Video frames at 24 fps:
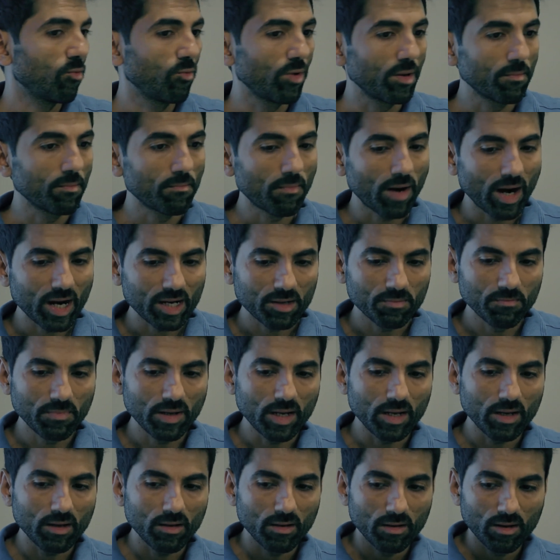We might
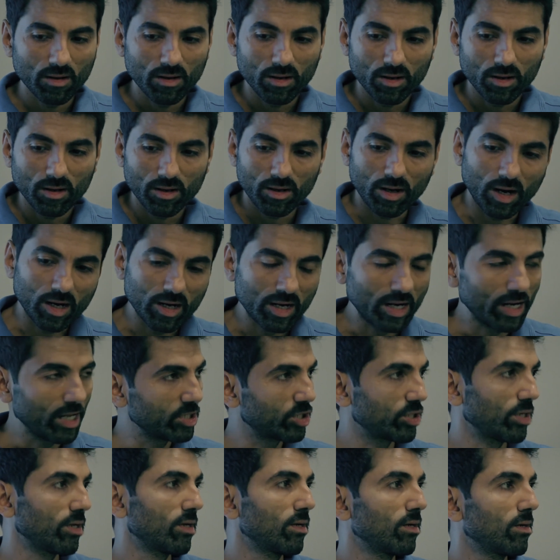be
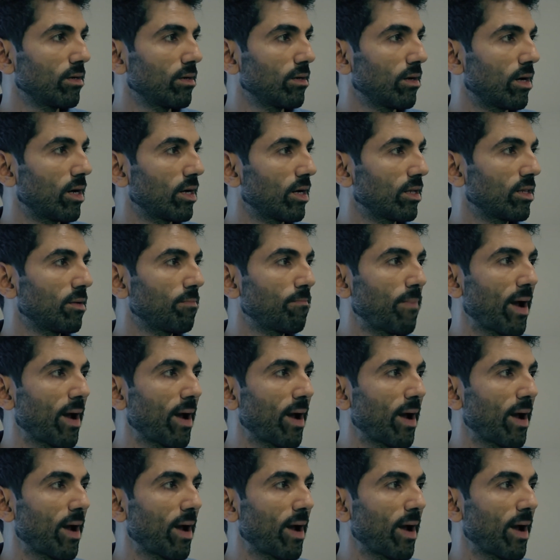unleashing another